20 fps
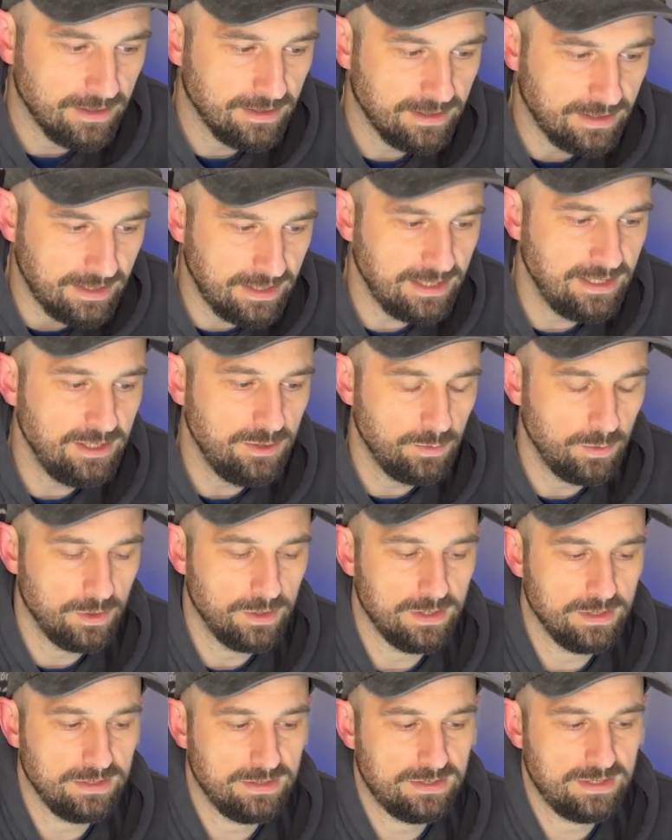
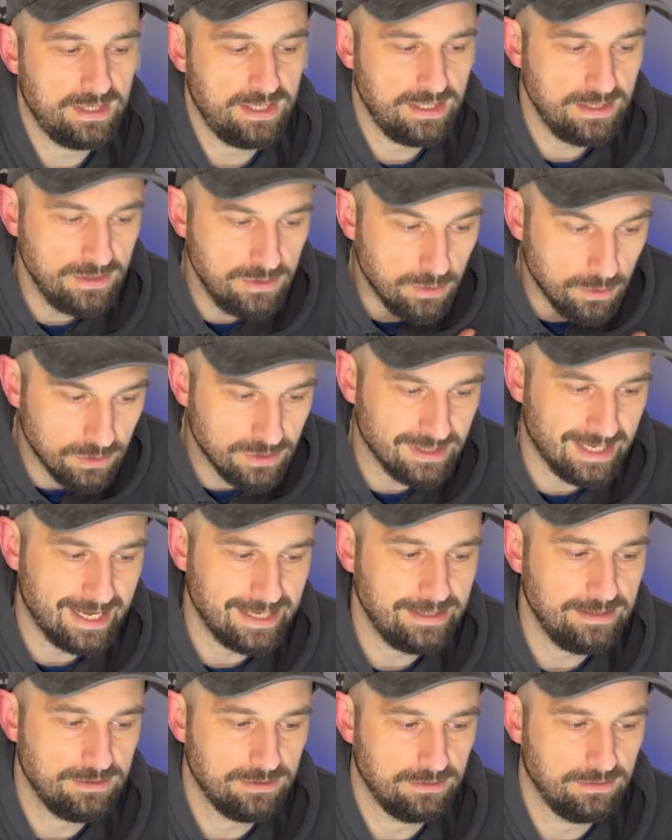keywords in your
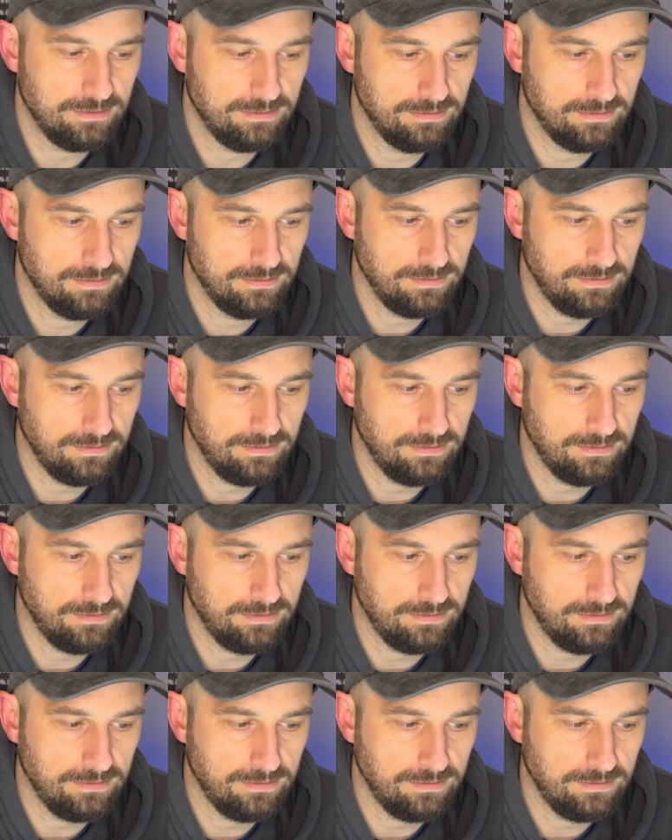title